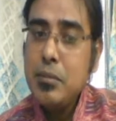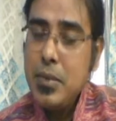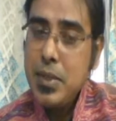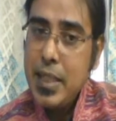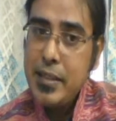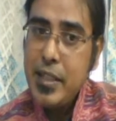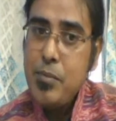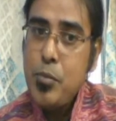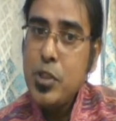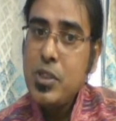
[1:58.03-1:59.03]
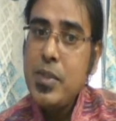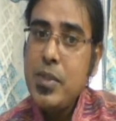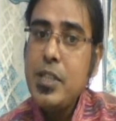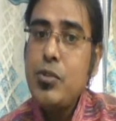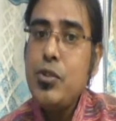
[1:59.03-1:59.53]
he has any
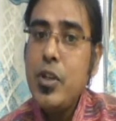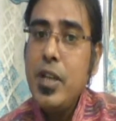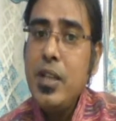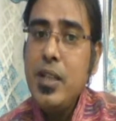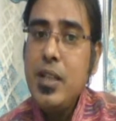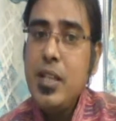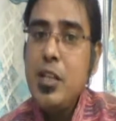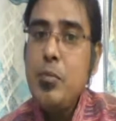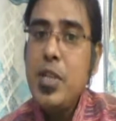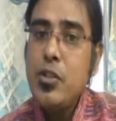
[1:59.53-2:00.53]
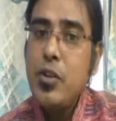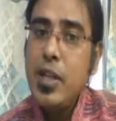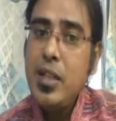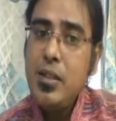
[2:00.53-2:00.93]
possibility to join, he may join